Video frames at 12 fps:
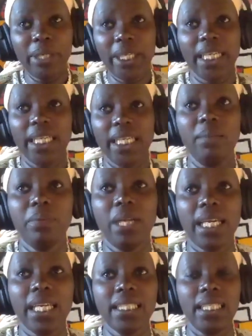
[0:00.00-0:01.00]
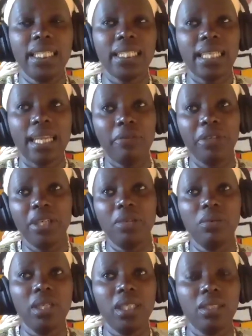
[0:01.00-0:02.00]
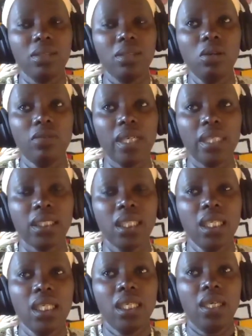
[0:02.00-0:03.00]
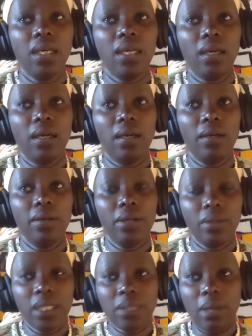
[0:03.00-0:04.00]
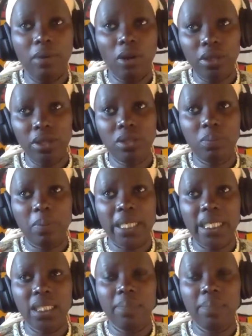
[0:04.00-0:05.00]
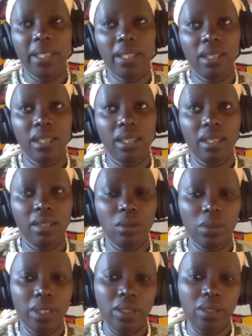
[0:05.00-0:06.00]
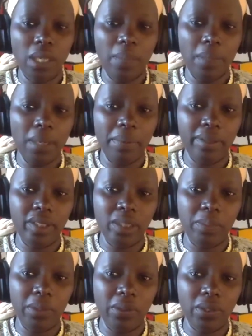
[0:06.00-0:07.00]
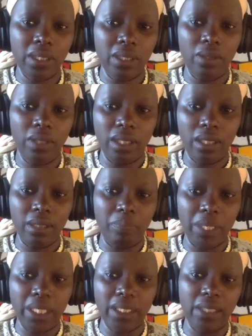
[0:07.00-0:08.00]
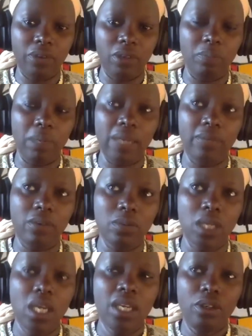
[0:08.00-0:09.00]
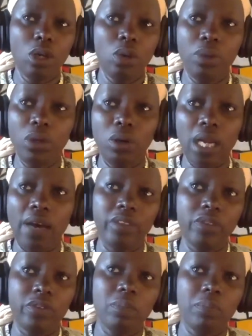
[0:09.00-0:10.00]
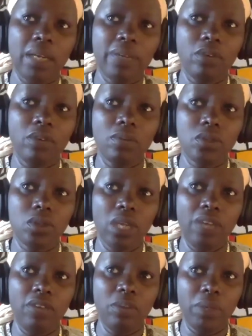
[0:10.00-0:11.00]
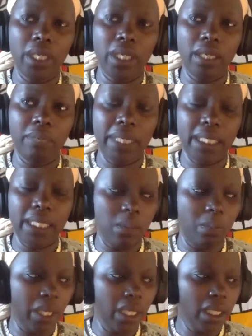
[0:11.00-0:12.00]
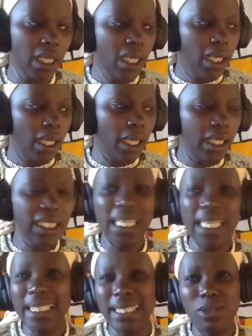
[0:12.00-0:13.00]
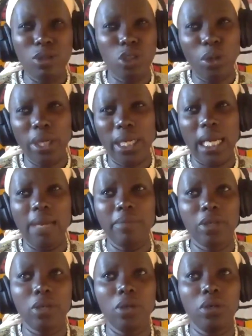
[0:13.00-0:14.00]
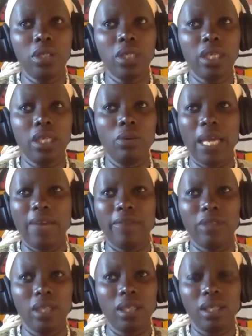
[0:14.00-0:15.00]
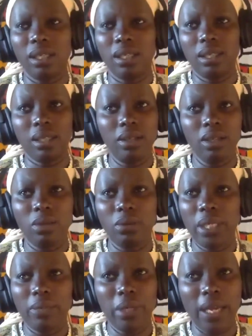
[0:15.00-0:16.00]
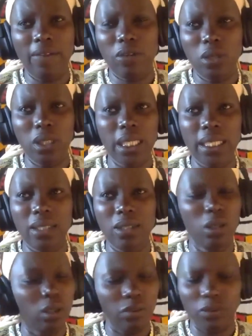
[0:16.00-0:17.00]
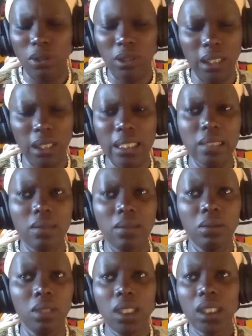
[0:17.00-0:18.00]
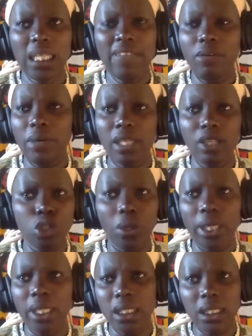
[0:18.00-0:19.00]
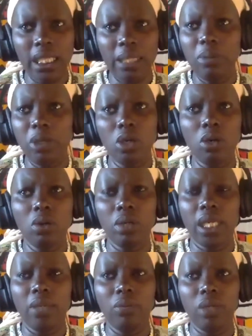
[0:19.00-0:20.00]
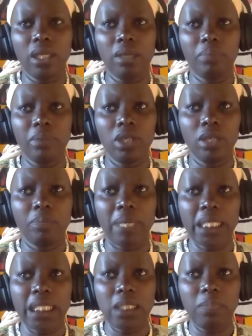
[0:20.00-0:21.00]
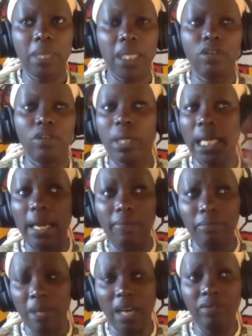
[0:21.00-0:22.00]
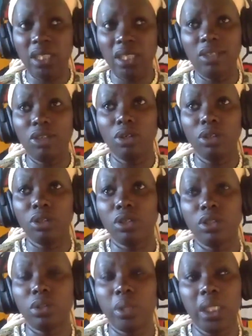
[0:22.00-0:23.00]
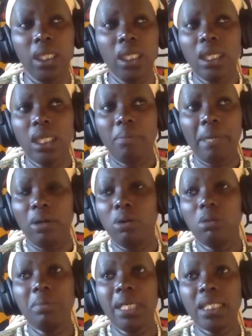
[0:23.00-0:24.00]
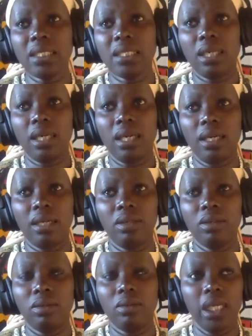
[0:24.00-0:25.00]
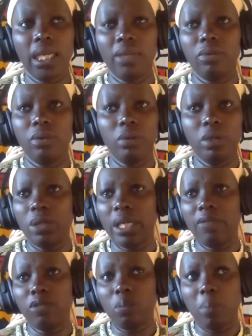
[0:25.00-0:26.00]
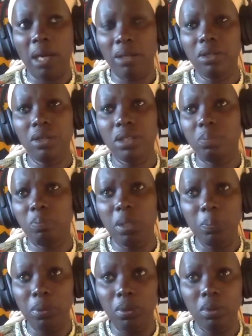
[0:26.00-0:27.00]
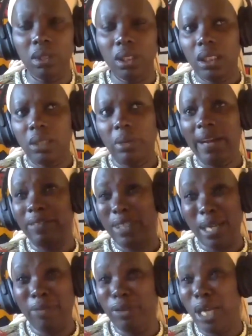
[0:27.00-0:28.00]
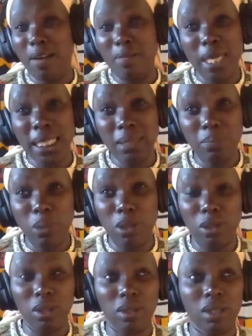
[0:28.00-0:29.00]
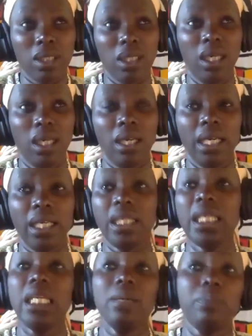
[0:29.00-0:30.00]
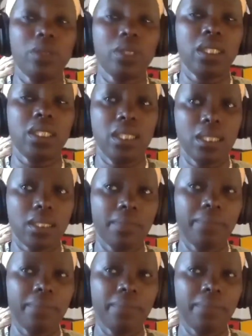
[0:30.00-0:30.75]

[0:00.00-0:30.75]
can help. Like I said, it's an African one. It's all of us. That's why I'm honored to participate and talking to Yemi about this, because it brings different platforms. We all have different platforms, so everybody can participate. It's easy to join I Am the Code. We have we have content, a lot of content. So if you want to join, just let me know and you can participate. If you want to have this in your own country, by all means. Again, we're looking for partners, people. We have amazing product and clear processes.